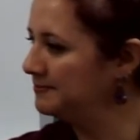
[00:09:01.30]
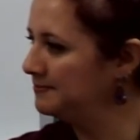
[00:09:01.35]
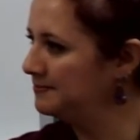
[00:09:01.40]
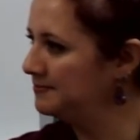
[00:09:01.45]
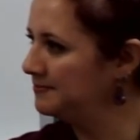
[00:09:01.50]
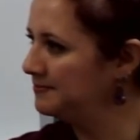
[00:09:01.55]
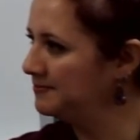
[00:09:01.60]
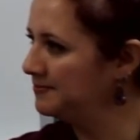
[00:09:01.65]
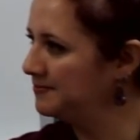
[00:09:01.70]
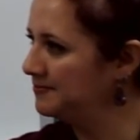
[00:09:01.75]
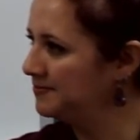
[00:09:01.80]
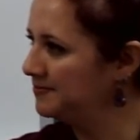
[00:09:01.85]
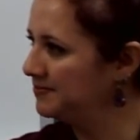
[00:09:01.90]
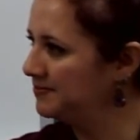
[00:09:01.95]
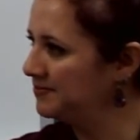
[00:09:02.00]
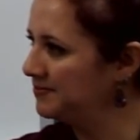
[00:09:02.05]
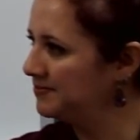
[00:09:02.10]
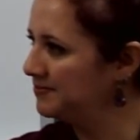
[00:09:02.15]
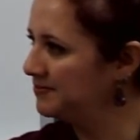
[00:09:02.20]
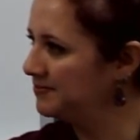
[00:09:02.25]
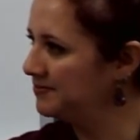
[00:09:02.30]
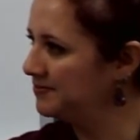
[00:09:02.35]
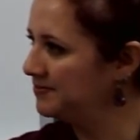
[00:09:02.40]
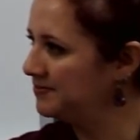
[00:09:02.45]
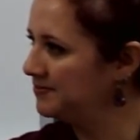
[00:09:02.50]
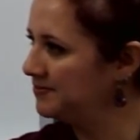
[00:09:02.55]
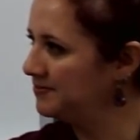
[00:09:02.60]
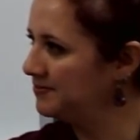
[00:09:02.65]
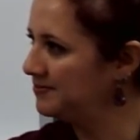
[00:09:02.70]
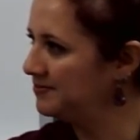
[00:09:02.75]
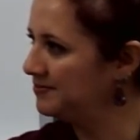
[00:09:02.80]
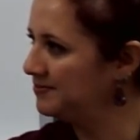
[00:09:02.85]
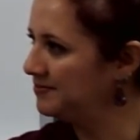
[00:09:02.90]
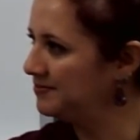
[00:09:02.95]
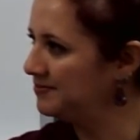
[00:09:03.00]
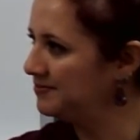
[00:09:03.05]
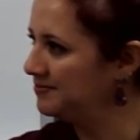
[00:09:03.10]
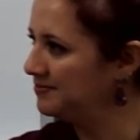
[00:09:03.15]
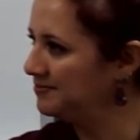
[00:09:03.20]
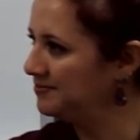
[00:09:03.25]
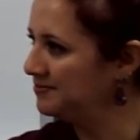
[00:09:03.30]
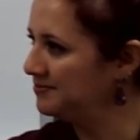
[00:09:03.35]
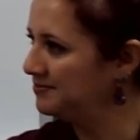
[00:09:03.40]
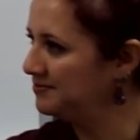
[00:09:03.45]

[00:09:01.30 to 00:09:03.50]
No words are spoken by the person on screen.